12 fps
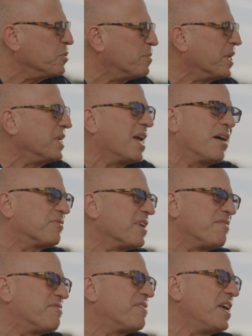but you have to
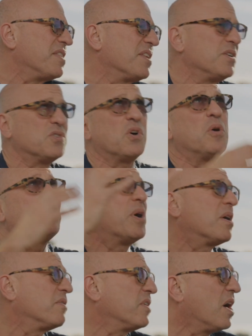have faith that it's all
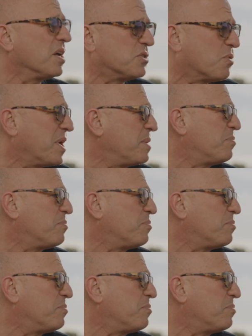part of God's great